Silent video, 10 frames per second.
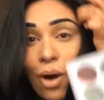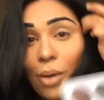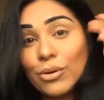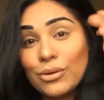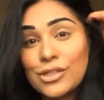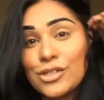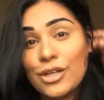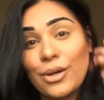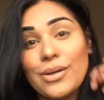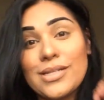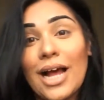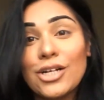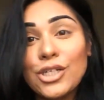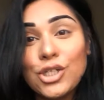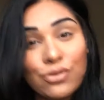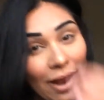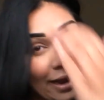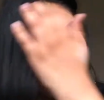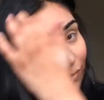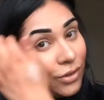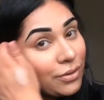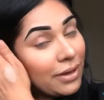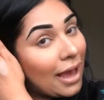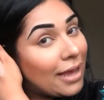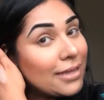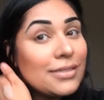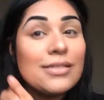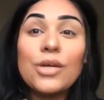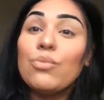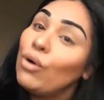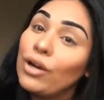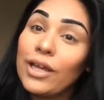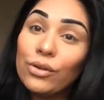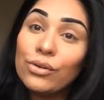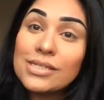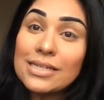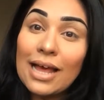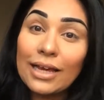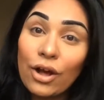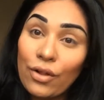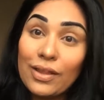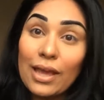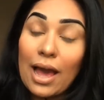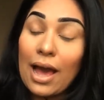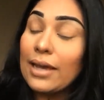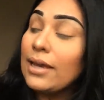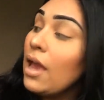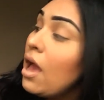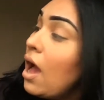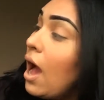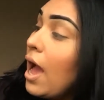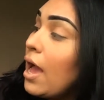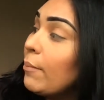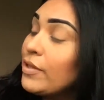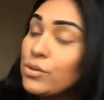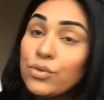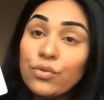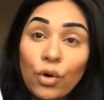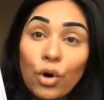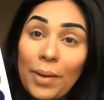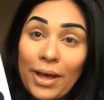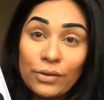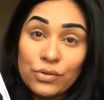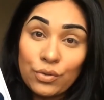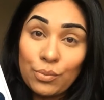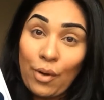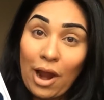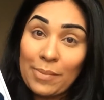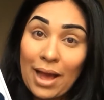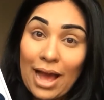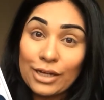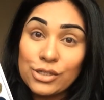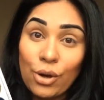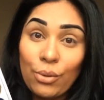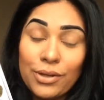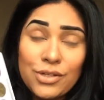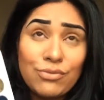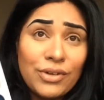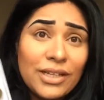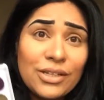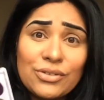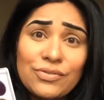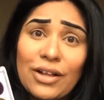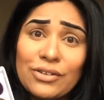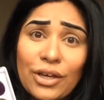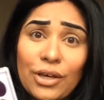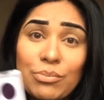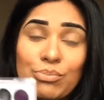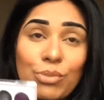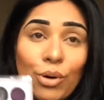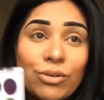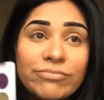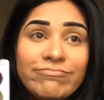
what I'm going to do is actually try it for you guys to see what it looks like on the eye. This was £4 from Primark, so it's a really good value, but